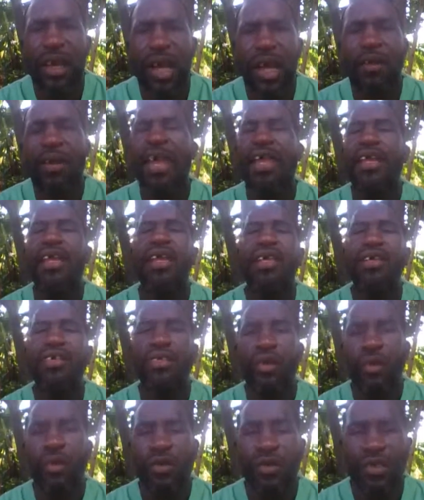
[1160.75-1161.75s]
All right,
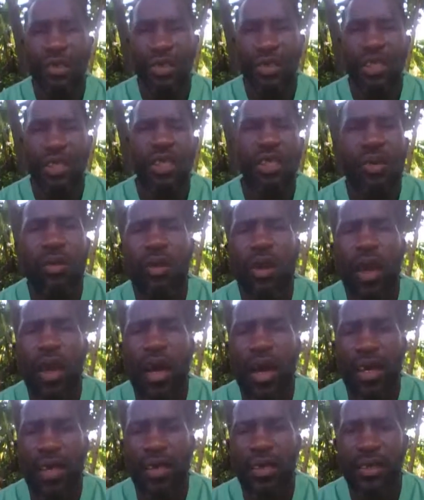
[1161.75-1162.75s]
so see you
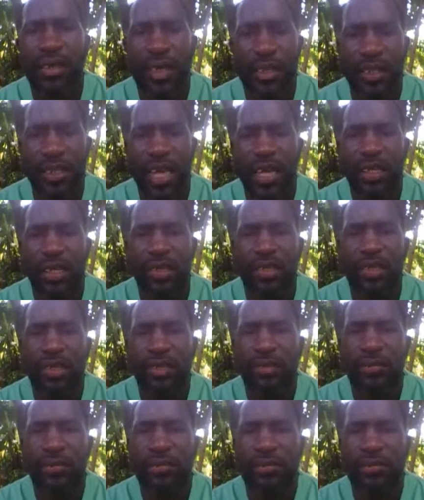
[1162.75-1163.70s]
on the challenge.